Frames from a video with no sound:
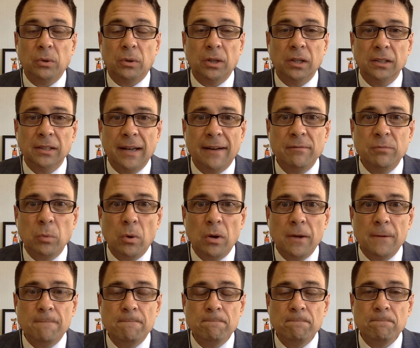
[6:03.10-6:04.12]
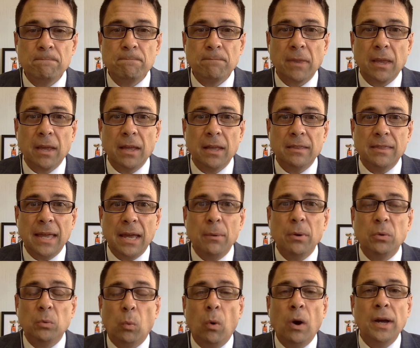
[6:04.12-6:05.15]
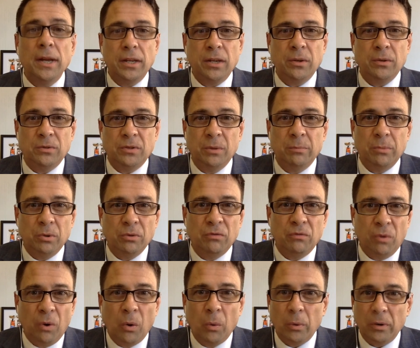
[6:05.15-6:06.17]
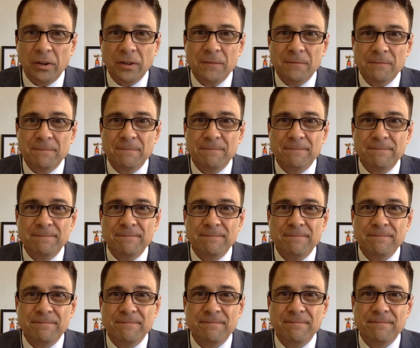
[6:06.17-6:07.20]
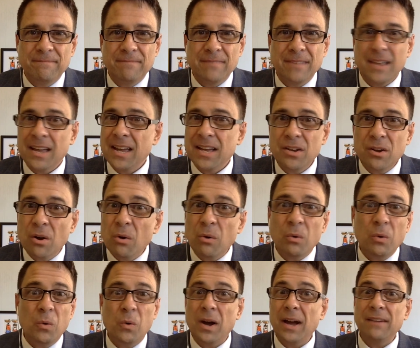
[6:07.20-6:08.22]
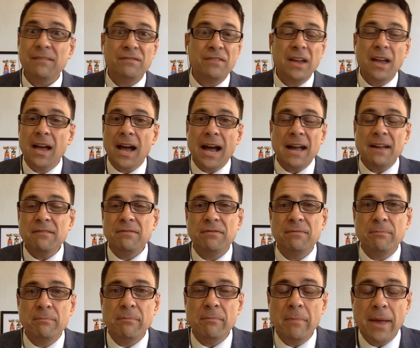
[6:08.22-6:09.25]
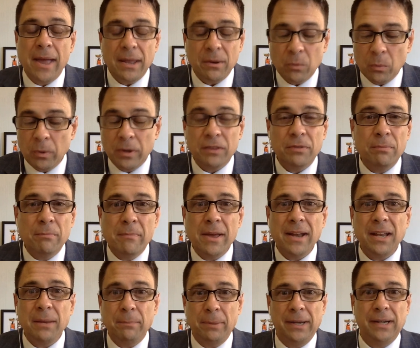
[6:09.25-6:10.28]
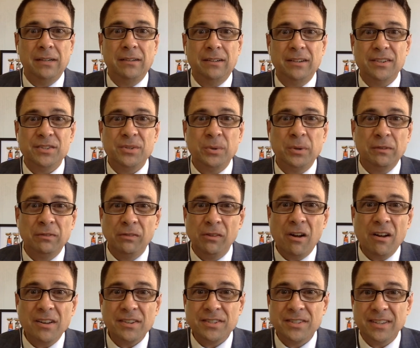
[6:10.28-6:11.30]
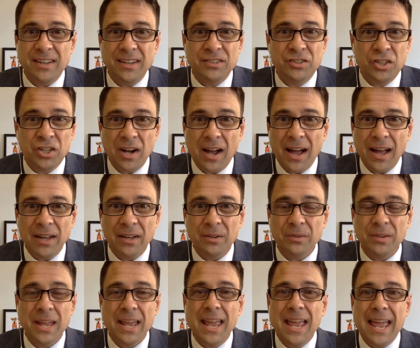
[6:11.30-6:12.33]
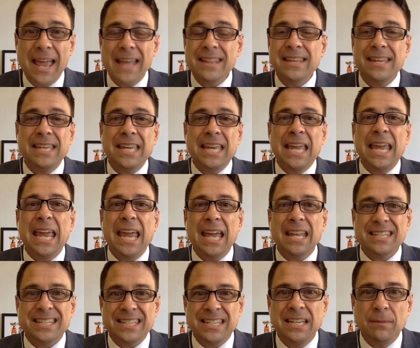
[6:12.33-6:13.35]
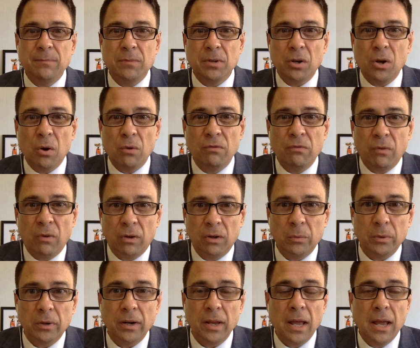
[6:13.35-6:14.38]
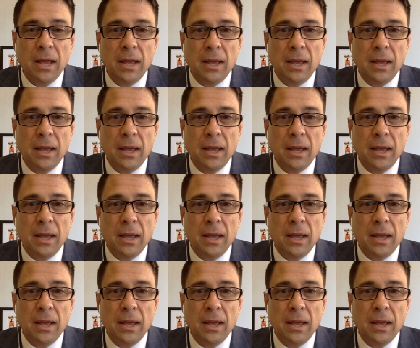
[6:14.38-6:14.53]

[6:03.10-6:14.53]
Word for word: or a loved one, they would want you to move forward. I know I've, I've met with many parents who have lost a child and they can't seem to go forward,